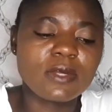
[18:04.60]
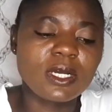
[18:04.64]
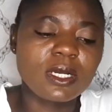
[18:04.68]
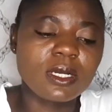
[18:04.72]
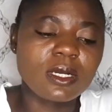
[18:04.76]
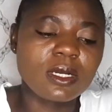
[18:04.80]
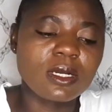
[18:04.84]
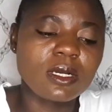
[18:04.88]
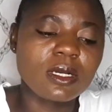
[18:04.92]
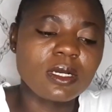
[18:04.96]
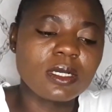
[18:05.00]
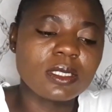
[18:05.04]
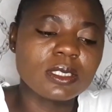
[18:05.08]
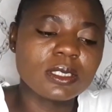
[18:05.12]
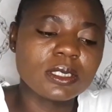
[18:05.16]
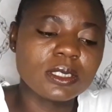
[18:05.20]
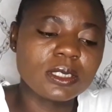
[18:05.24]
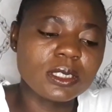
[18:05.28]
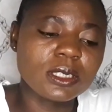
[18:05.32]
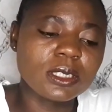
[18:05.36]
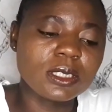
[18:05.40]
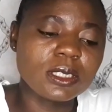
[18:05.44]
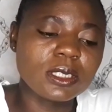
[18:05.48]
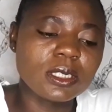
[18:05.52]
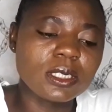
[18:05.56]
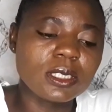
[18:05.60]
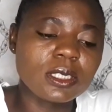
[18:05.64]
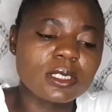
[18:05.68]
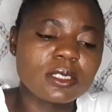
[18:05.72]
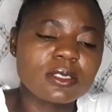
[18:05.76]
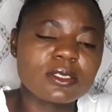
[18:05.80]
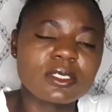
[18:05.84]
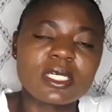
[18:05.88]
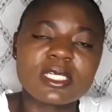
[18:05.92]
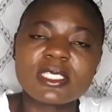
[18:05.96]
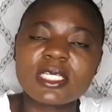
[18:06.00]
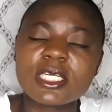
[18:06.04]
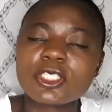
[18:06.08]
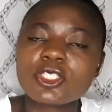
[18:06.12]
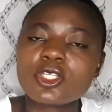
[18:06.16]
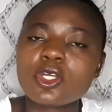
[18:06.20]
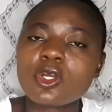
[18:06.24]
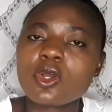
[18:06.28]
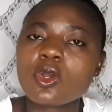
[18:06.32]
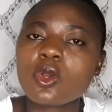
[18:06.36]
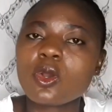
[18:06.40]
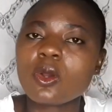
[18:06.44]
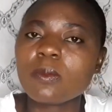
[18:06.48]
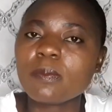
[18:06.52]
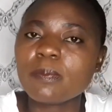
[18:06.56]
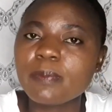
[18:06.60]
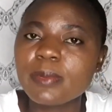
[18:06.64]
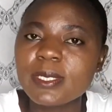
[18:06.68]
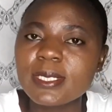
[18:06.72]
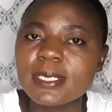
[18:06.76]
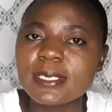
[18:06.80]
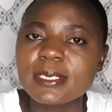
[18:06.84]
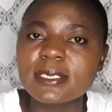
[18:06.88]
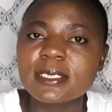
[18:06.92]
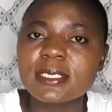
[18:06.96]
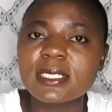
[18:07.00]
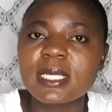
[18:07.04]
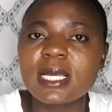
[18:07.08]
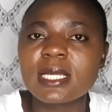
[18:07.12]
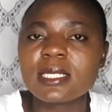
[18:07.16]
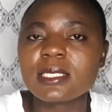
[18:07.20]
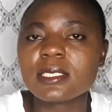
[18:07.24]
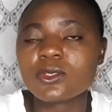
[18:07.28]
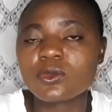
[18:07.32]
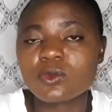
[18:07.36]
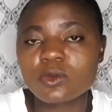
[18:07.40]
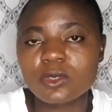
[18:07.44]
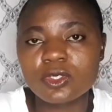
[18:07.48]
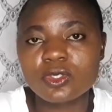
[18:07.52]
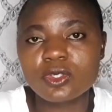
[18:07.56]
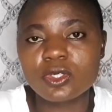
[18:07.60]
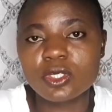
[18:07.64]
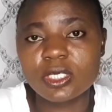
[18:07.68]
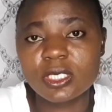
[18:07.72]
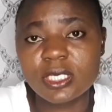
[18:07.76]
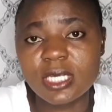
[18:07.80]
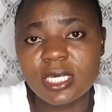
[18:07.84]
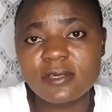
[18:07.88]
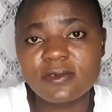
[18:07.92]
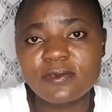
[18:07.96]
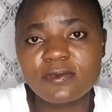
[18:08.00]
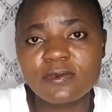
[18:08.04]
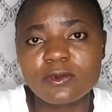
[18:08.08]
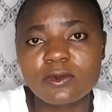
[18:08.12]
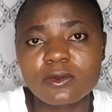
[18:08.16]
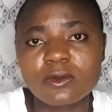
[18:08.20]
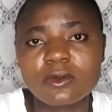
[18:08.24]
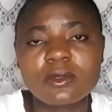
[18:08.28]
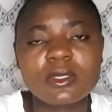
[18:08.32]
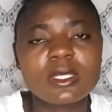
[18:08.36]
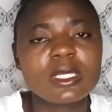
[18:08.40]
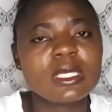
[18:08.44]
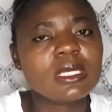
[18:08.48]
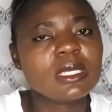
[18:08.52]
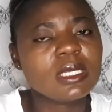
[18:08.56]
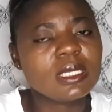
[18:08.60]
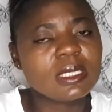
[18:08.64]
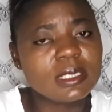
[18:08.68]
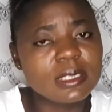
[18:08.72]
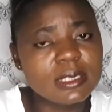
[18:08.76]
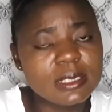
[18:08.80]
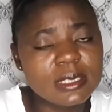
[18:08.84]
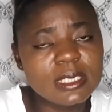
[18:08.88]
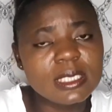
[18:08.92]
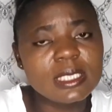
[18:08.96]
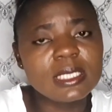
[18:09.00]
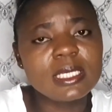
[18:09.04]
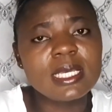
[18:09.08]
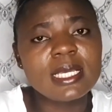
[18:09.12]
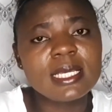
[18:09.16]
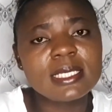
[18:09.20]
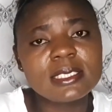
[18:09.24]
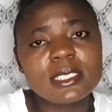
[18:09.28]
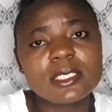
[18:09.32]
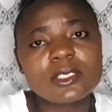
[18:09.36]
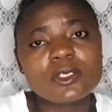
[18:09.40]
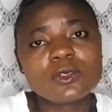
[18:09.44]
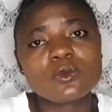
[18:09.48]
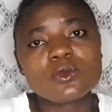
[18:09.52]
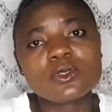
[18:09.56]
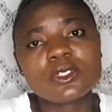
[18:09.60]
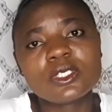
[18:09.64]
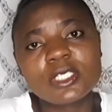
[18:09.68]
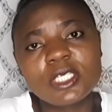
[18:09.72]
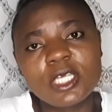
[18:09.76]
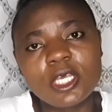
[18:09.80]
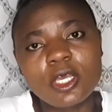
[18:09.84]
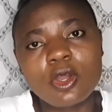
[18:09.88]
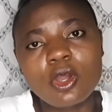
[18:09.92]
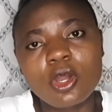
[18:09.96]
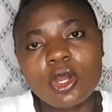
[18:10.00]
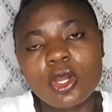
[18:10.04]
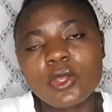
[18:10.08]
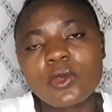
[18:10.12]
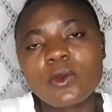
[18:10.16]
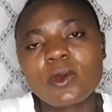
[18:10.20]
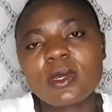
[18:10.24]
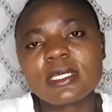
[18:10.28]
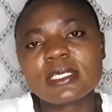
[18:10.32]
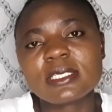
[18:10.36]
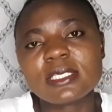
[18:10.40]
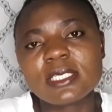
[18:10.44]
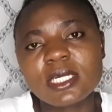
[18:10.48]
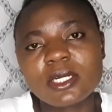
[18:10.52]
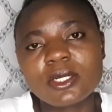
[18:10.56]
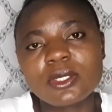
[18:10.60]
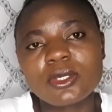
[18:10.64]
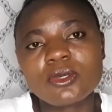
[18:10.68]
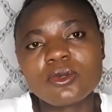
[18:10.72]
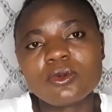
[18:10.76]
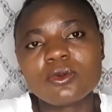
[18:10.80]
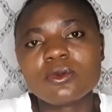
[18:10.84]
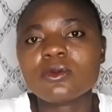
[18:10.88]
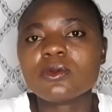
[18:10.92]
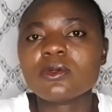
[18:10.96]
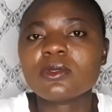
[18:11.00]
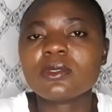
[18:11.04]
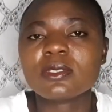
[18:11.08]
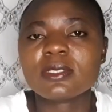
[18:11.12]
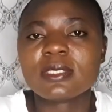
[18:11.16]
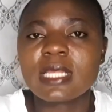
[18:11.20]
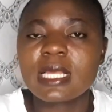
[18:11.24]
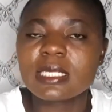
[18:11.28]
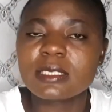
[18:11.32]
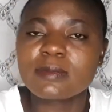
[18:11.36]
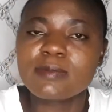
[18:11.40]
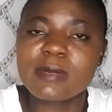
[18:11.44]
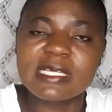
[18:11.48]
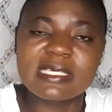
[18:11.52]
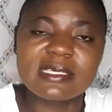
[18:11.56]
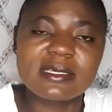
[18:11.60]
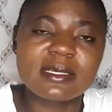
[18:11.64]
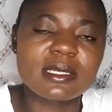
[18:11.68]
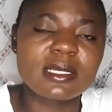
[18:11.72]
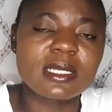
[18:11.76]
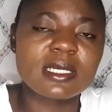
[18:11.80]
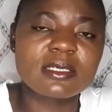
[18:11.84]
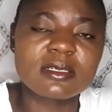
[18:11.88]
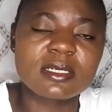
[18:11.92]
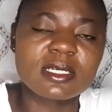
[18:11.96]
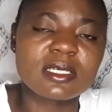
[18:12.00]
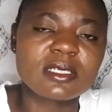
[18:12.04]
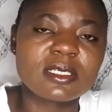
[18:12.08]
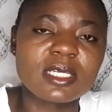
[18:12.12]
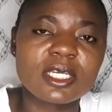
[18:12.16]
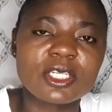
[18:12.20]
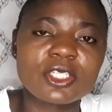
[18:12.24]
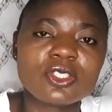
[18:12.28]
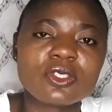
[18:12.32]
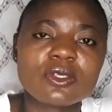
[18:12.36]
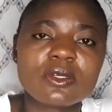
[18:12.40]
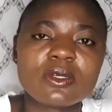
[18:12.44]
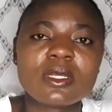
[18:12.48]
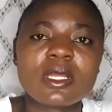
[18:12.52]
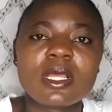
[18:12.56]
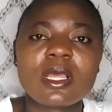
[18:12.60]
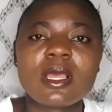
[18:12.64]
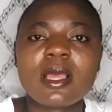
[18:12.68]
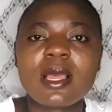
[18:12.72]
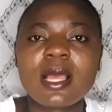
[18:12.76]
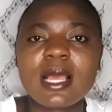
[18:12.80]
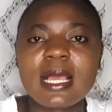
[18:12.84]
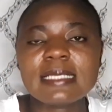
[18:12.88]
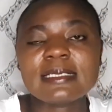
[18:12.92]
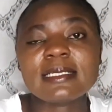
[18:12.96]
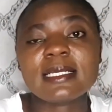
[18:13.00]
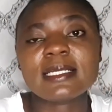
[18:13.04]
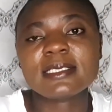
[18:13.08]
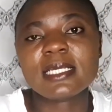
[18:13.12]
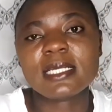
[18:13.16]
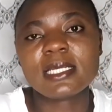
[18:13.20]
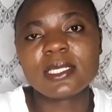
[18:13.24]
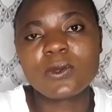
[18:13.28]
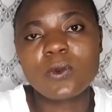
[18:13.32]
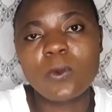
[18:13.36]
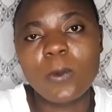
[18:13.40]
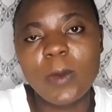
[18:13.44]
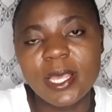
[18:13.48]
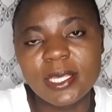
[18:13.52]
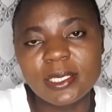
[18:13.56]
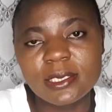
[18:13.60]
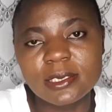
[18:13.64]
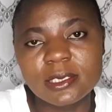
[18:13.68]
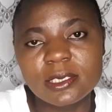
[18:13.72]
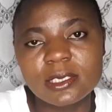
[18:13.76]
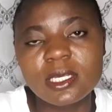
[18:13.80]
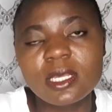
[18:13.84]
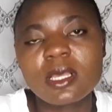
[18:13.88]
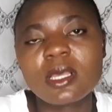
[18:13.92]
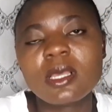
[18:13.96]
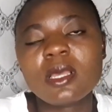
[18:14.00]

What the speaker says: the transaction complete and it was successful, the agent will still call you and tell you that particular transaction has actually went.